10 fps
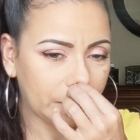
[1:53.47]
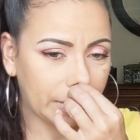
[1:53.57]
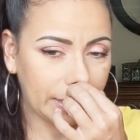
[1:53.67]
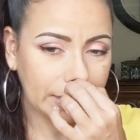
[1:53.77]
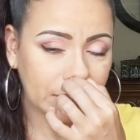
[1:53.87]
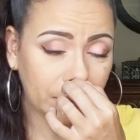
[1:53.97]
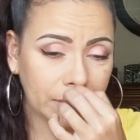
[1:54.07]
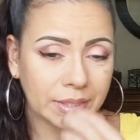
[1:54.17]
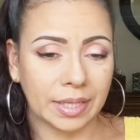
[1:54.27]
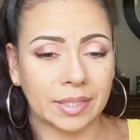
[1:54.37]
Okay, so it
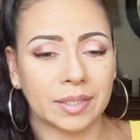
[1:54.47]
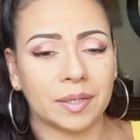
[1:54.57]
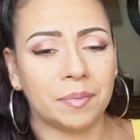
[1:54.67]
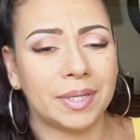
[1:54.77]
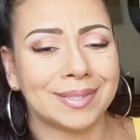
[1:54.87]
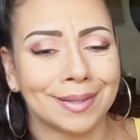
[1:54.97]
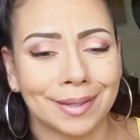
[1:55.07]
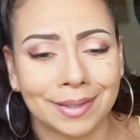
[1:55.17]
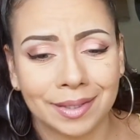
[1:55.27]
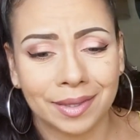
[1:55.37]
looks like it's going to be in
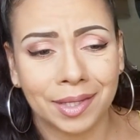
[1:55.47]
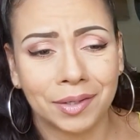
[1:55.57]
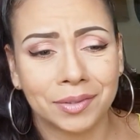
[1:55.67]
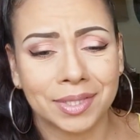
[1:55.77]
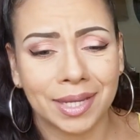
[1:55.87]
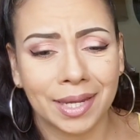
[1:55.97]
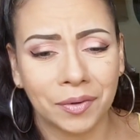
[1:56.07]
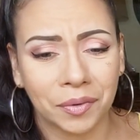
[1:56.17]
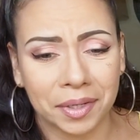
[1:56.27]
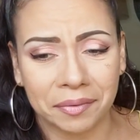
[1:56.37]
selected theaters and
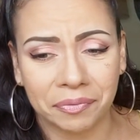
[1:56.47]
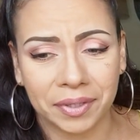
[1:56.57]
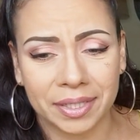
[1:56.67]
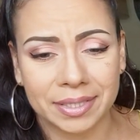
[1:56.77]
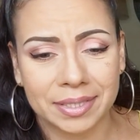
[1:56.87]
on Netflix.